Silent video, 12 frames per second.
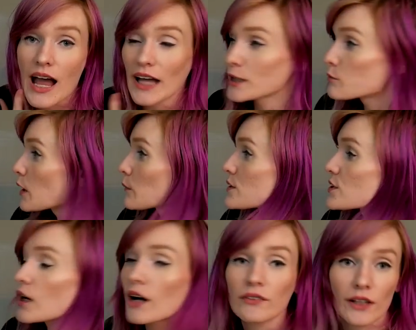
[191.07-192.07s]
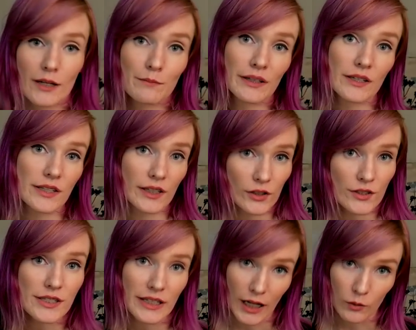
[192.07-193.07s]
And they probably took off the lid because they couldn't
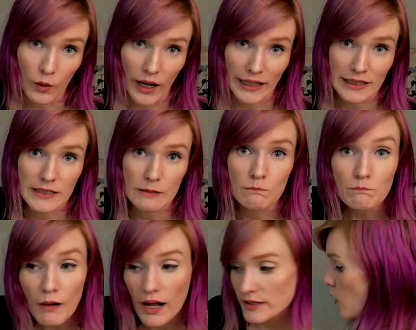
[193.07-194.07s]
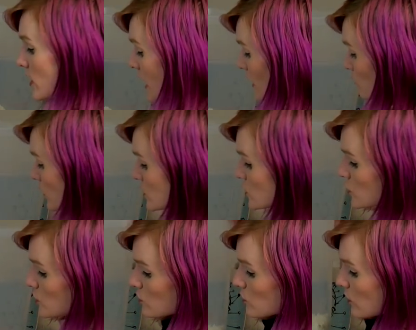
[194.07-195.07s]
DIY it. But when I went to